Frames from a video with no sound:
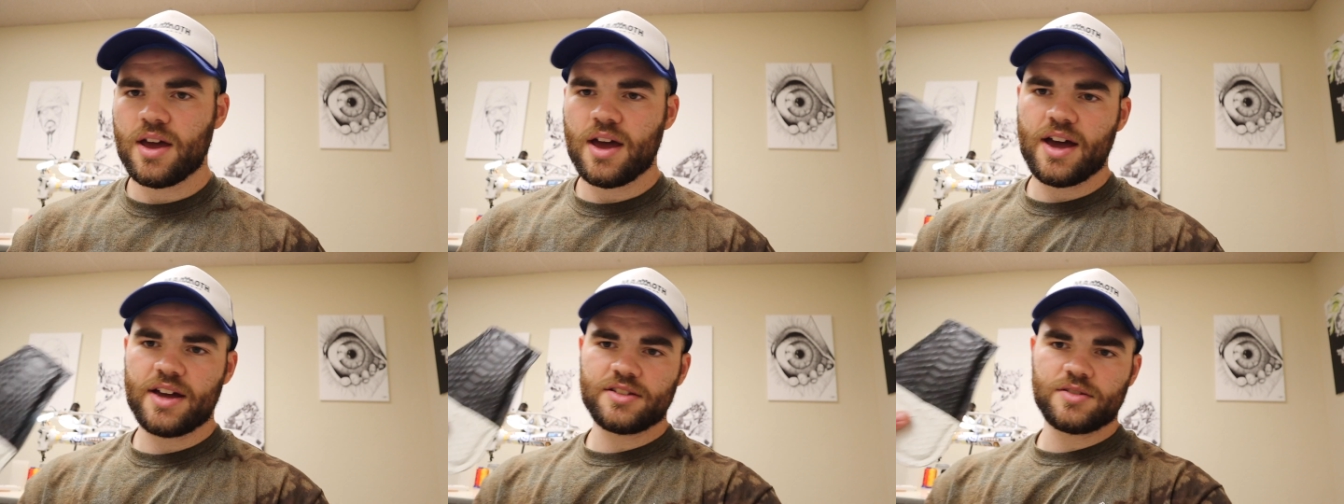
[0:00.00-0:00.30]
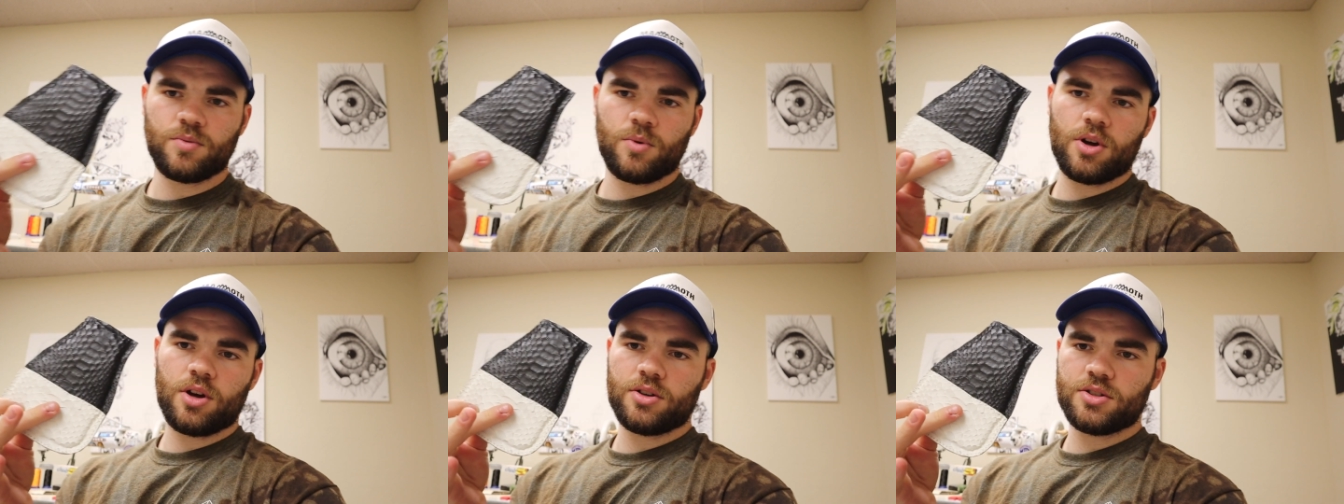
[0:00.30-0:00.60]

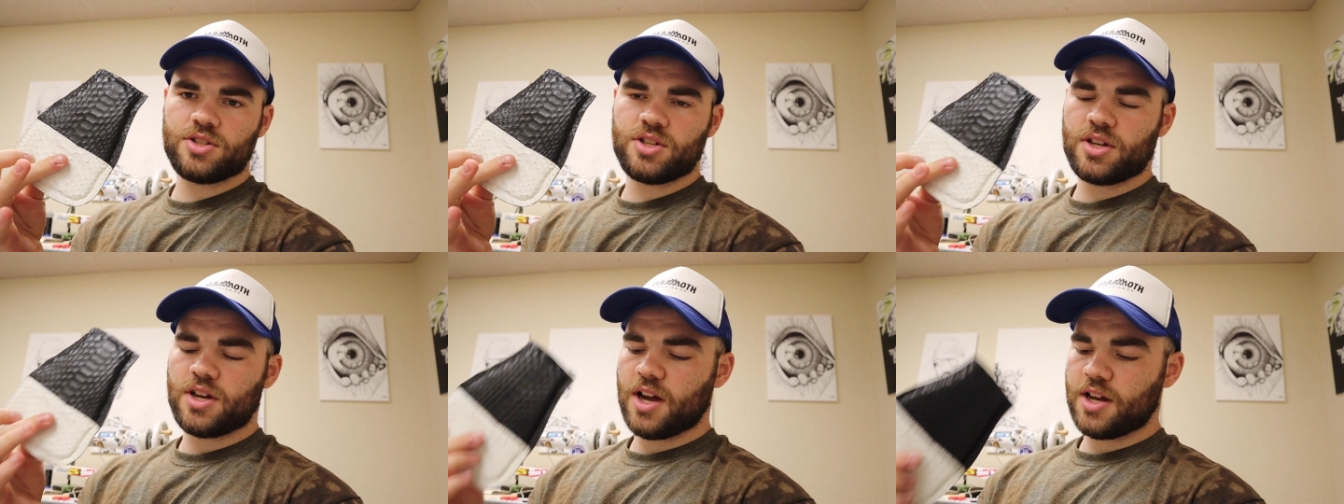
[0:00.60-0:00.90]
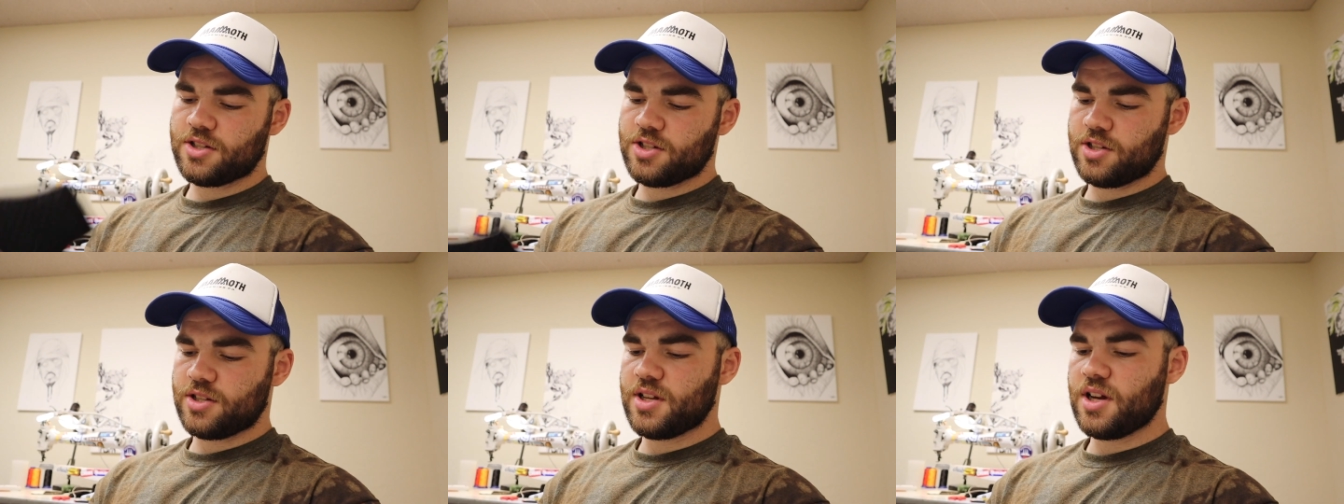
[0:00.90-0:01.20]
As well as you
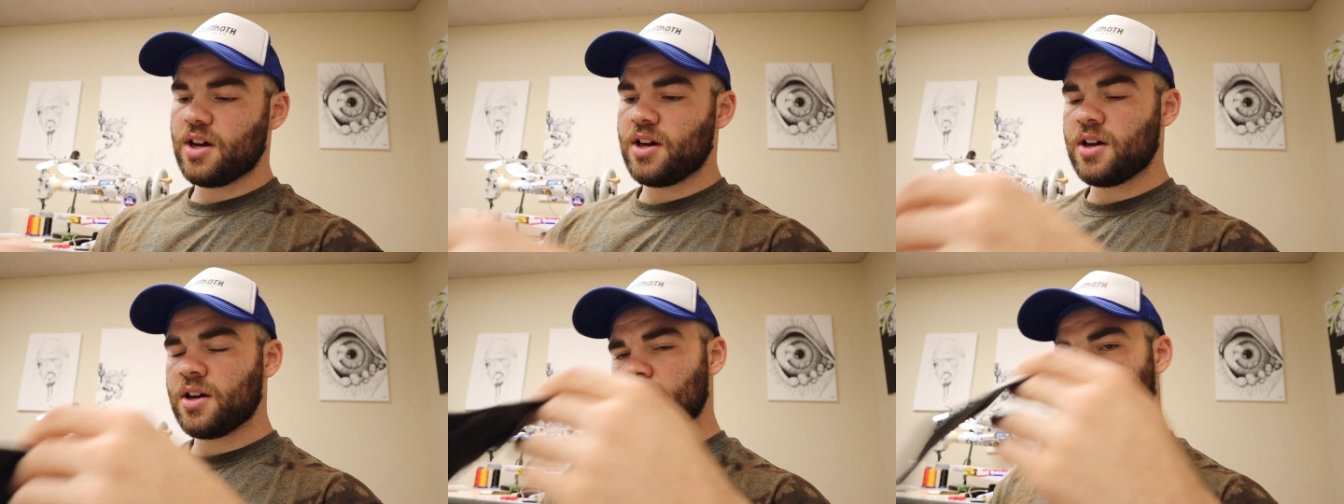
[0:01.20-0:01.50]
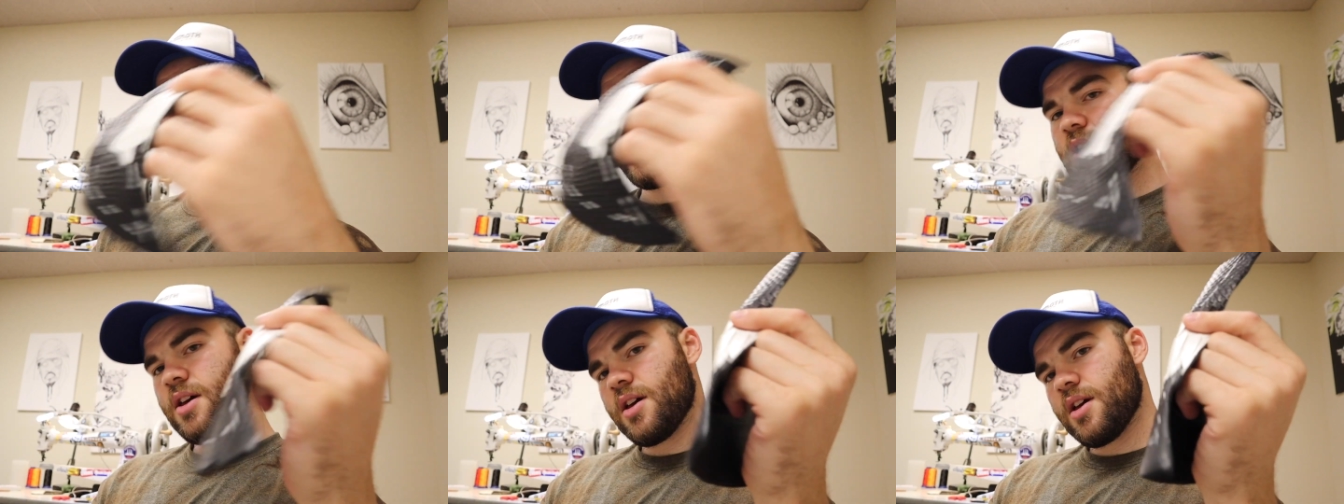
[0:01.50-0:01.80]
got your
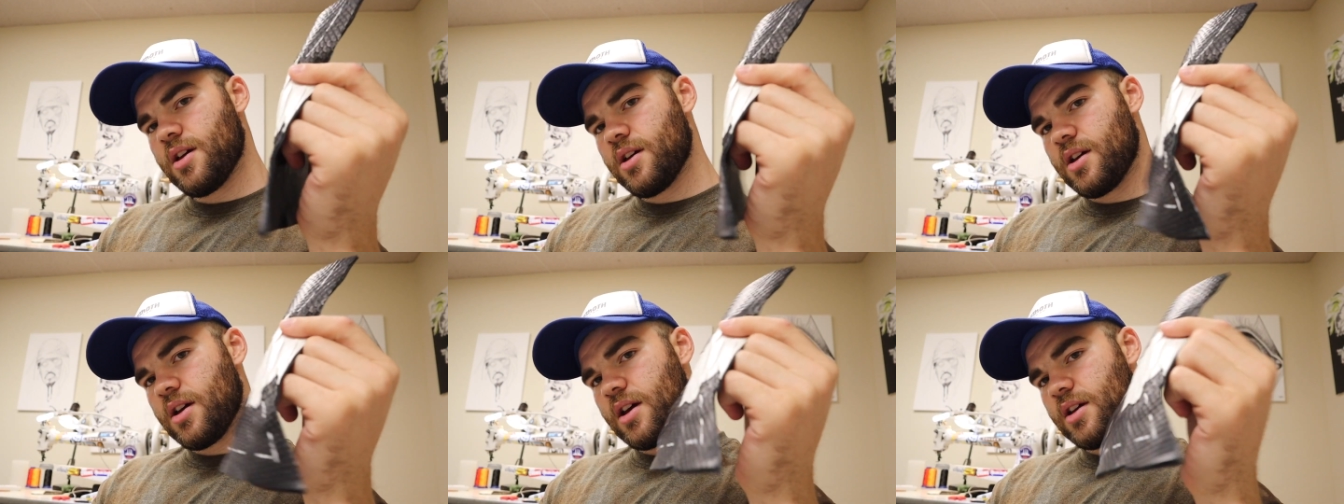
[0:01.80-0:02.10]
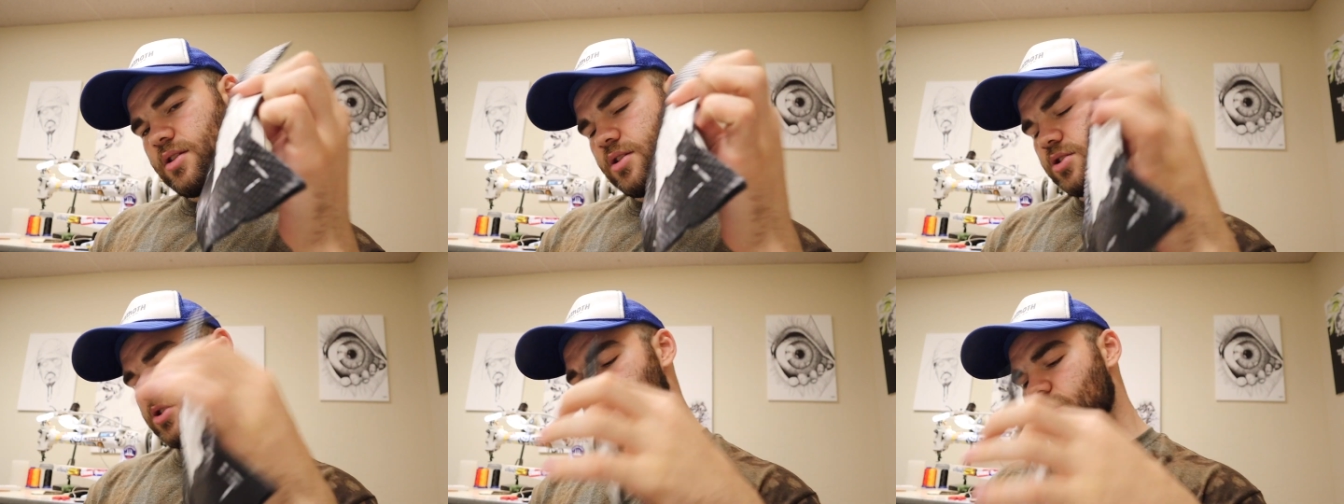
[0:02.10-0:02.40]
tongue
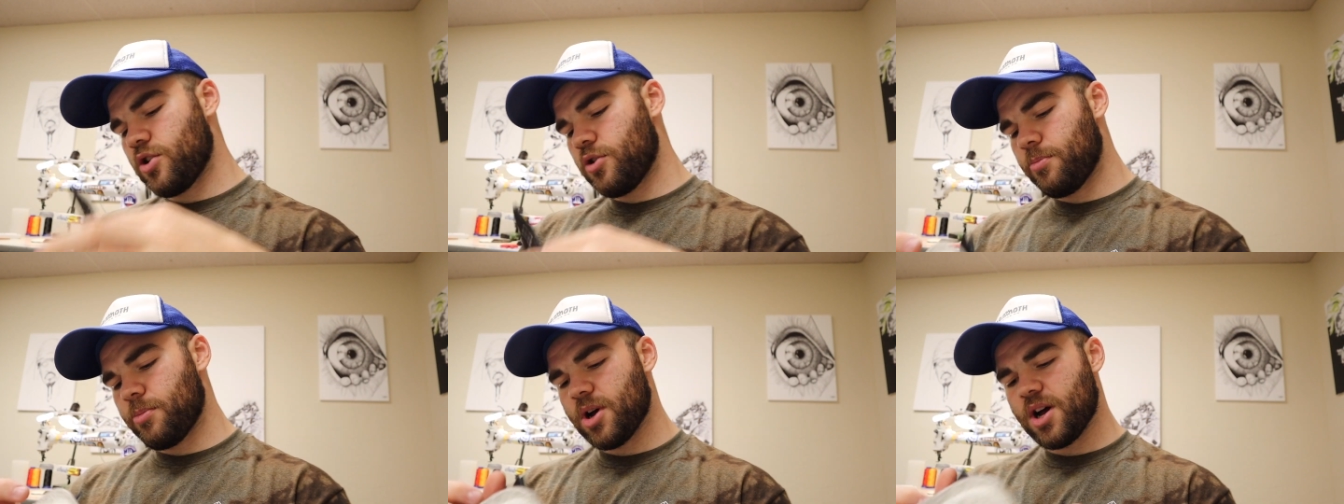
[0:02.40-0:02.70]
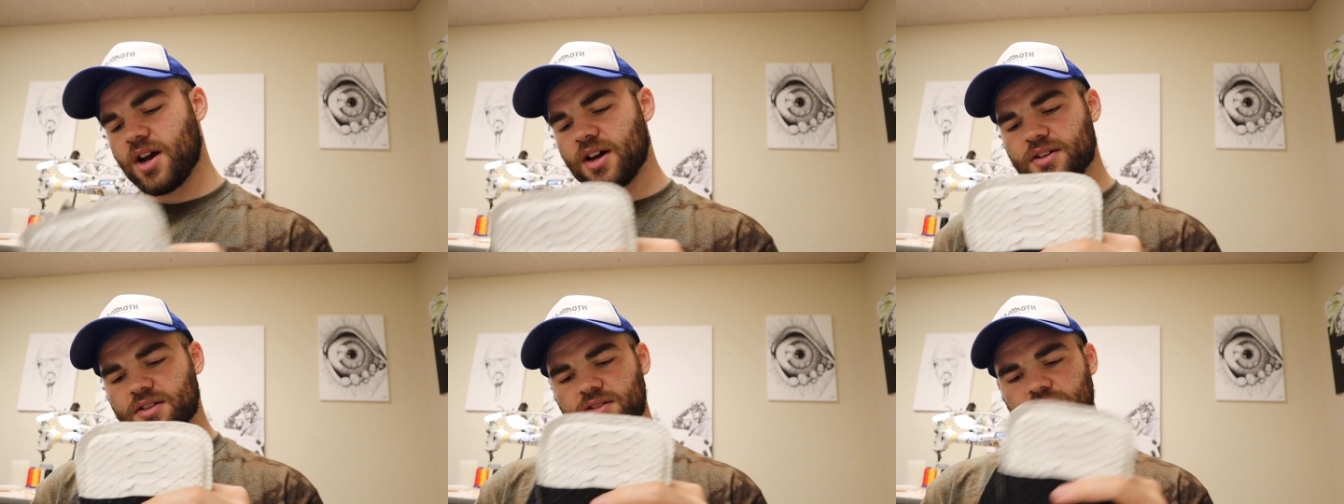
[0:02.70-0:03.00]
and the toe
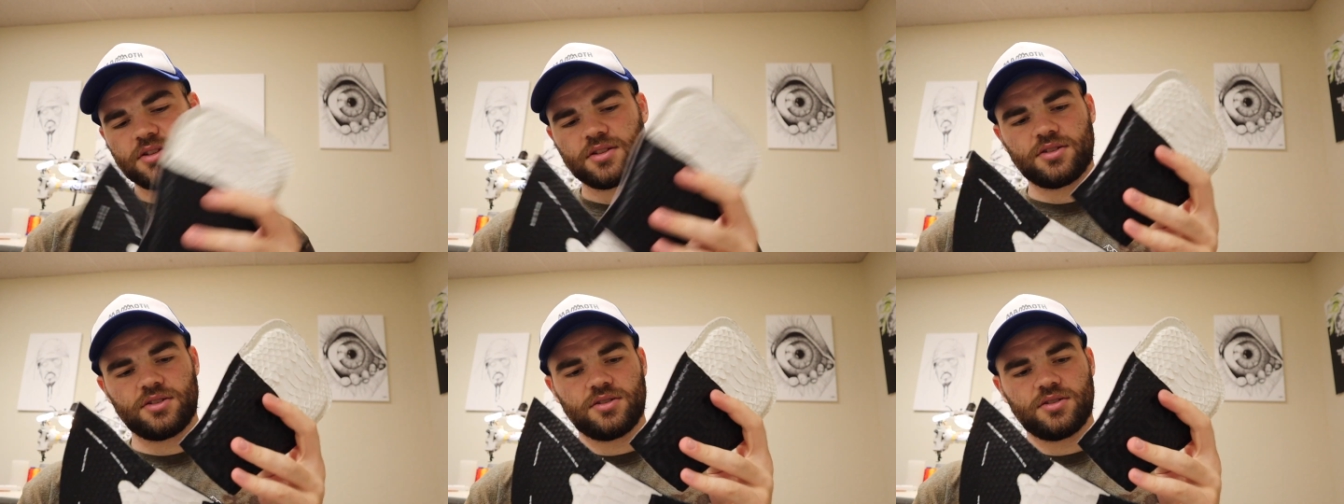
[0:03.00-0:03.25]
box,